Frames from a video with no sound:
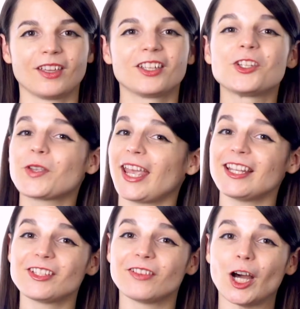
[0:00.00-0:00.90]
You
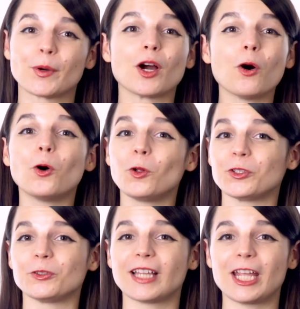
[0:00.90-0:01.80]
can't devour a whole
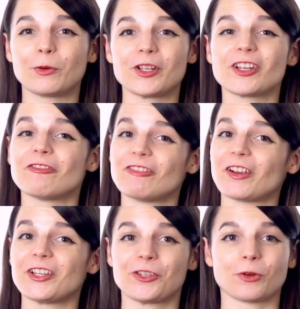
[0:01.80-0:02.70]
new language in a
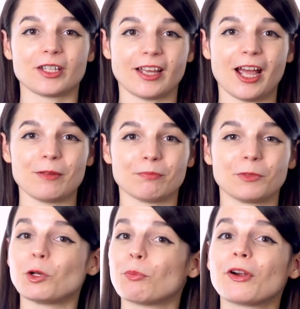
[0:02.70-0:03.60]
very short time.
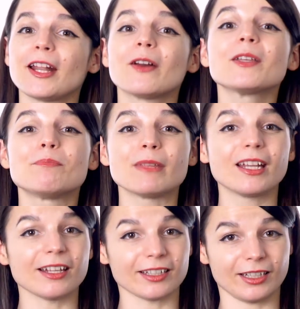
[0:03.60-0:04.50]
You'll burn out
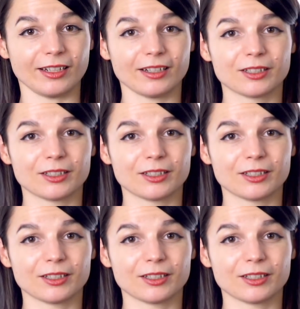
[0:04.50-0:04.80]
immediately.